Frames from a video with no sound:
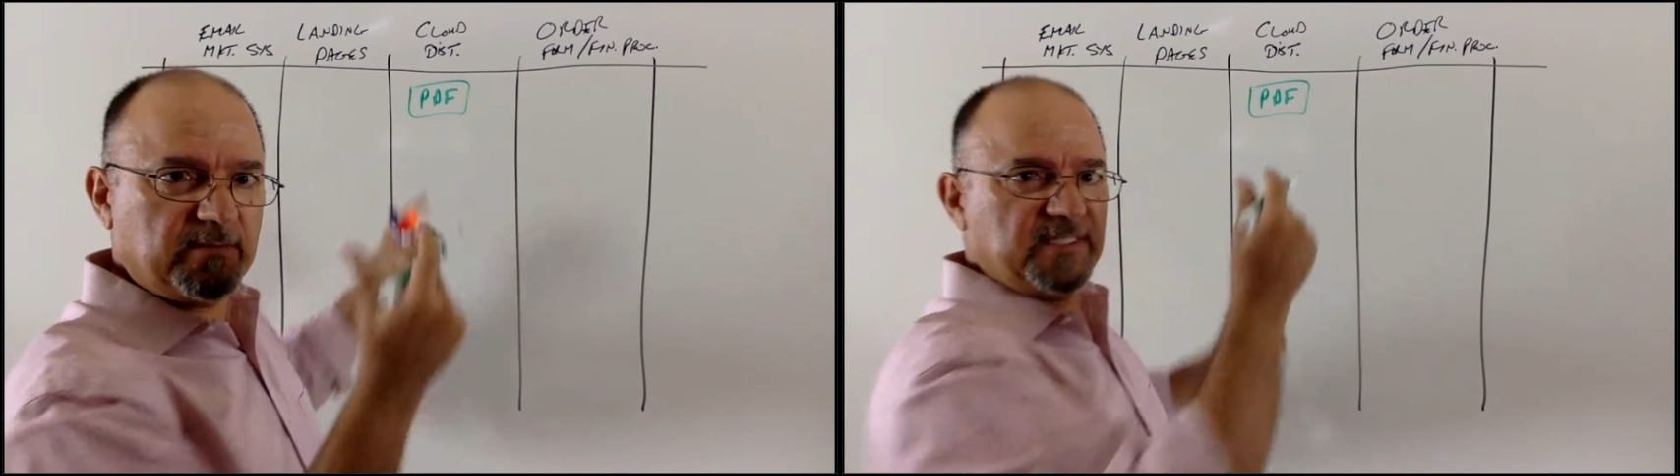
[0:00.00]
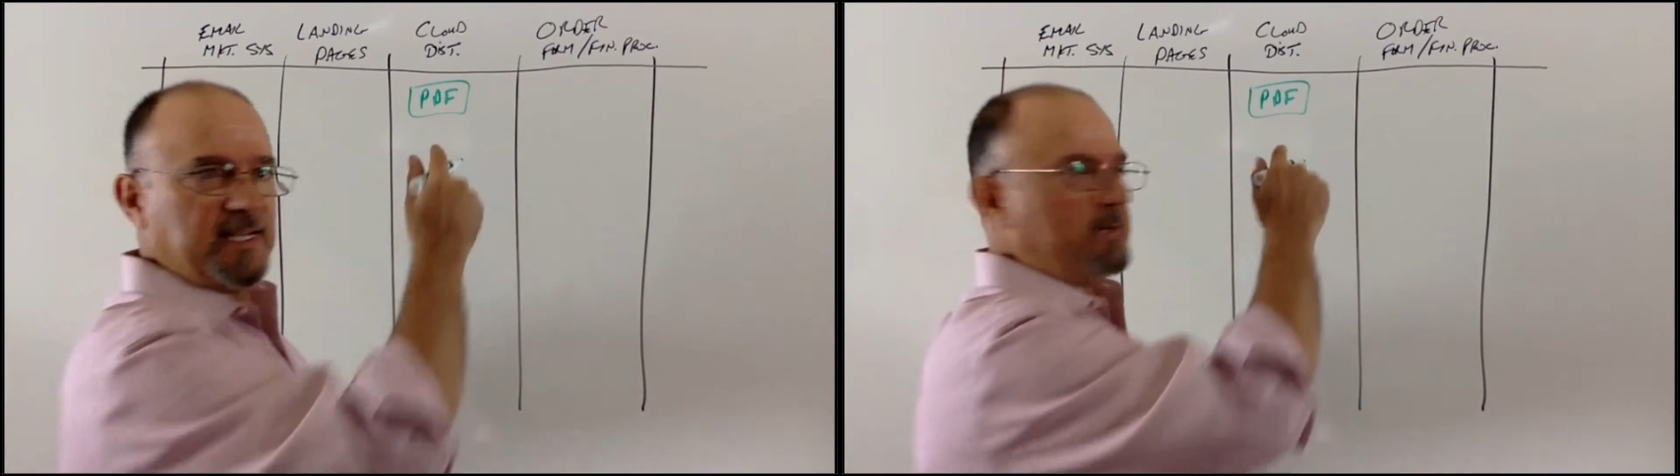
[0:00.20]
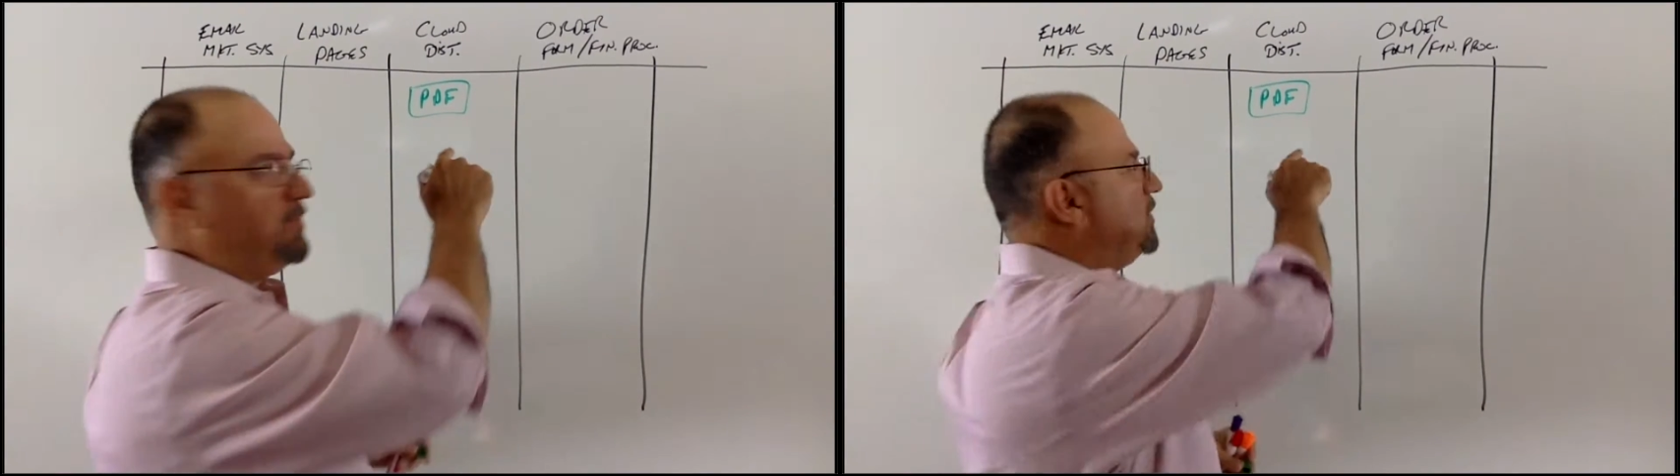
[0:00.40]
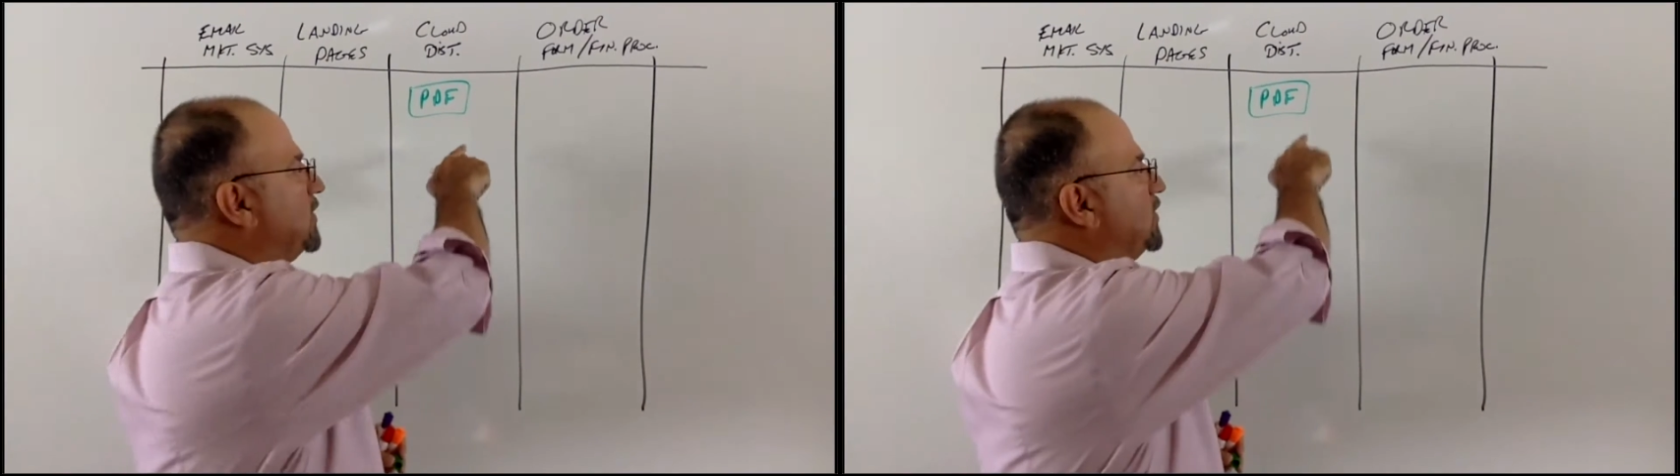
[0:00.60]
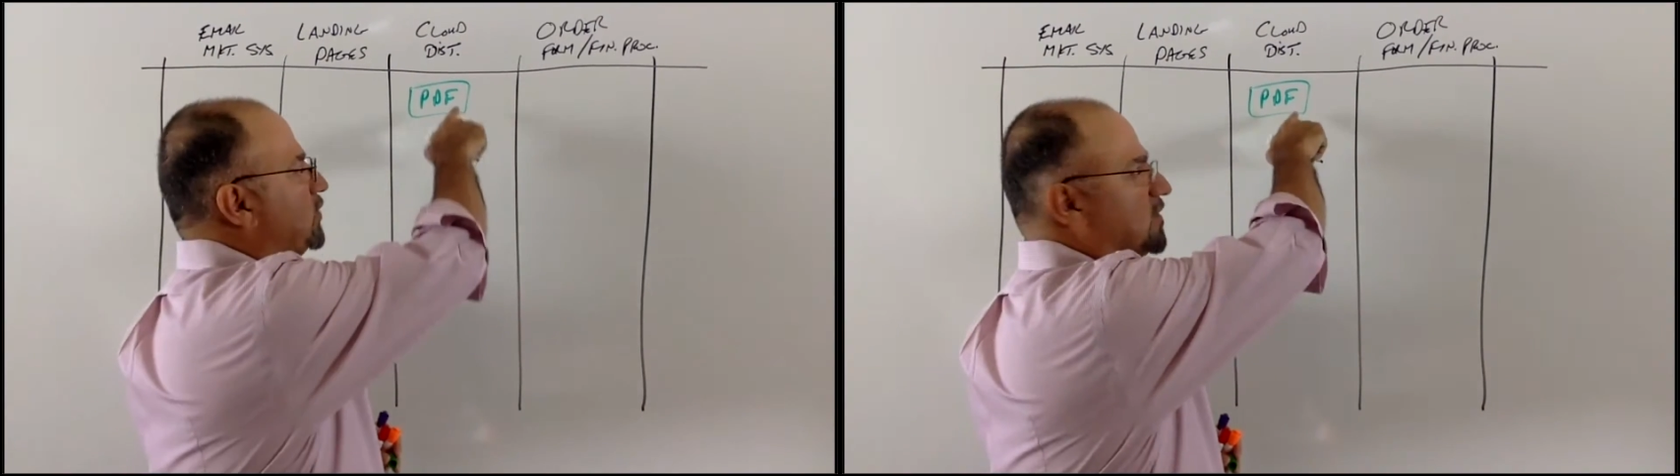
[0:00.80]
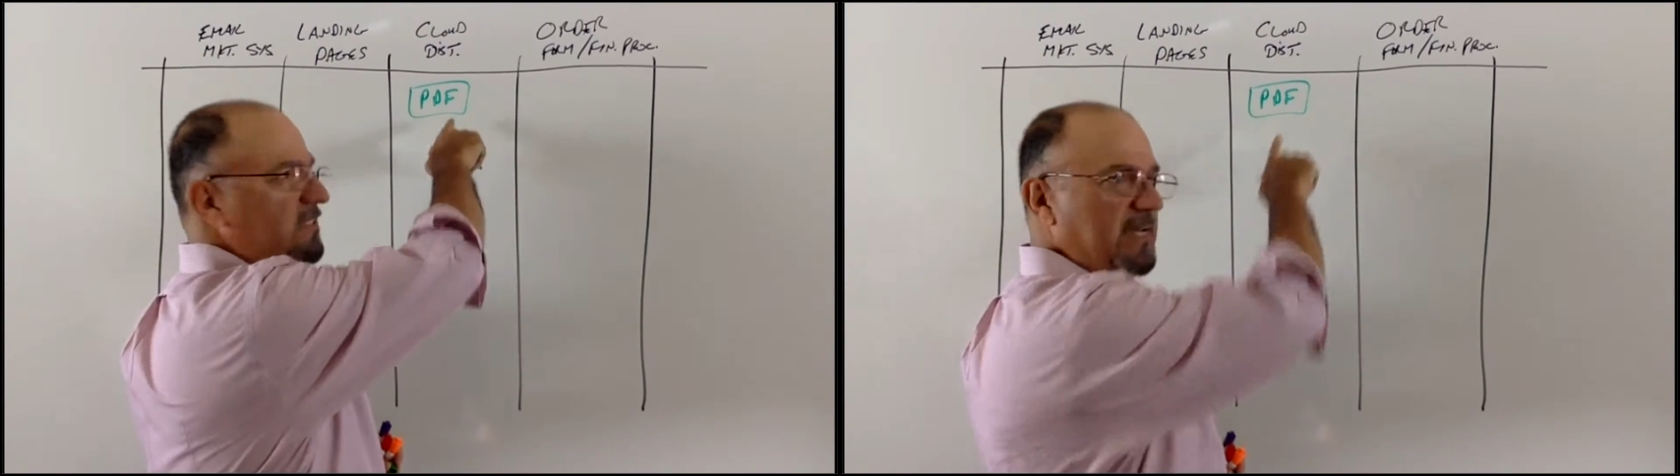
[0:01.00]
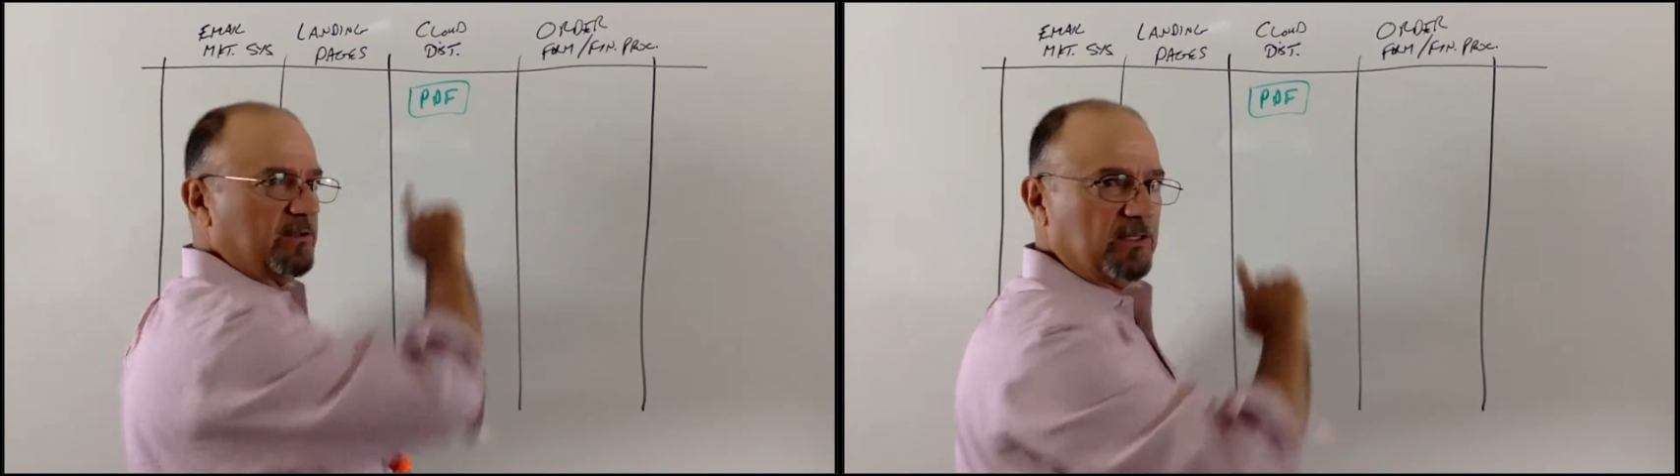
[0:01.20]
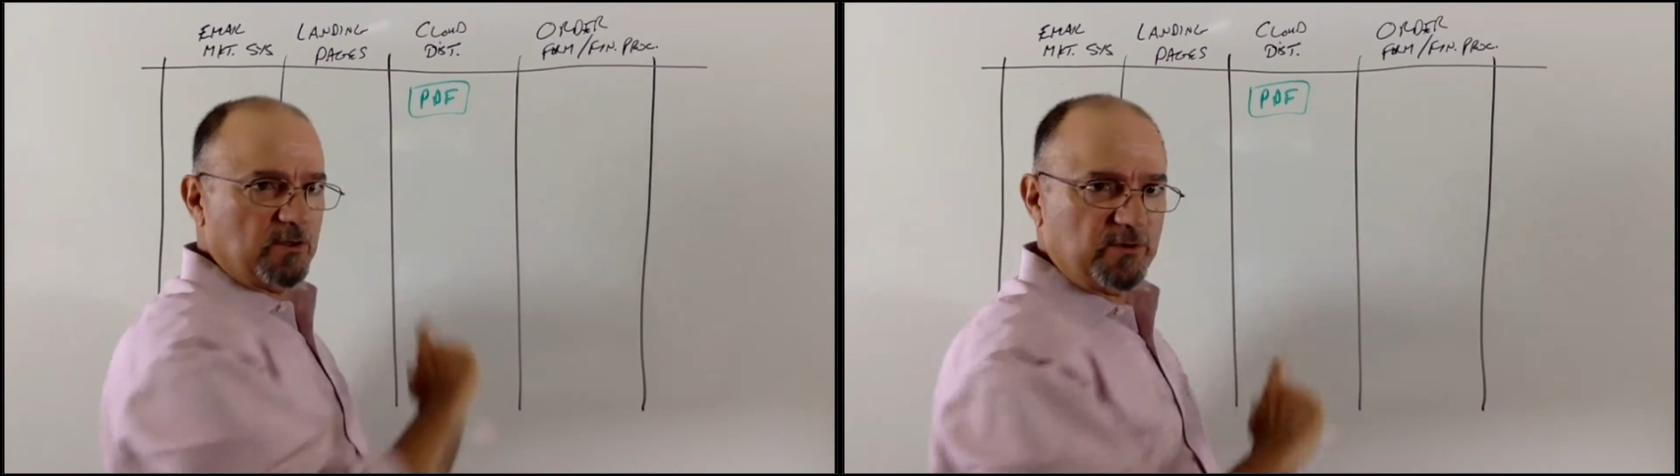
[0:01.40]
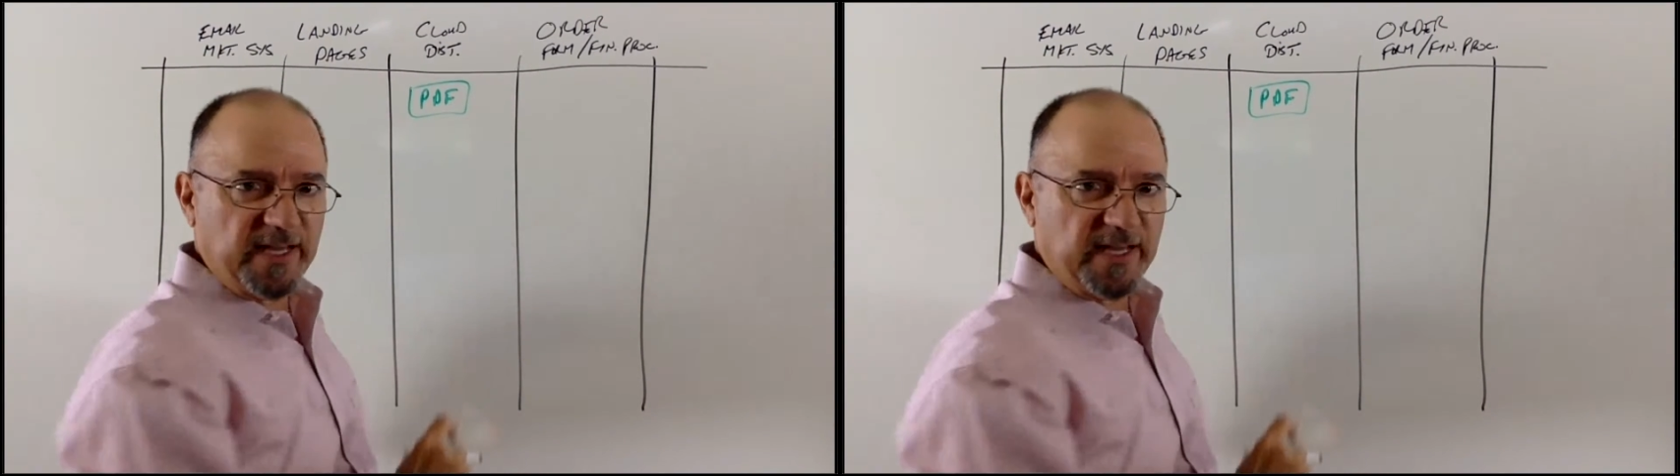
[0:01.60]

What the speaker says: send people to download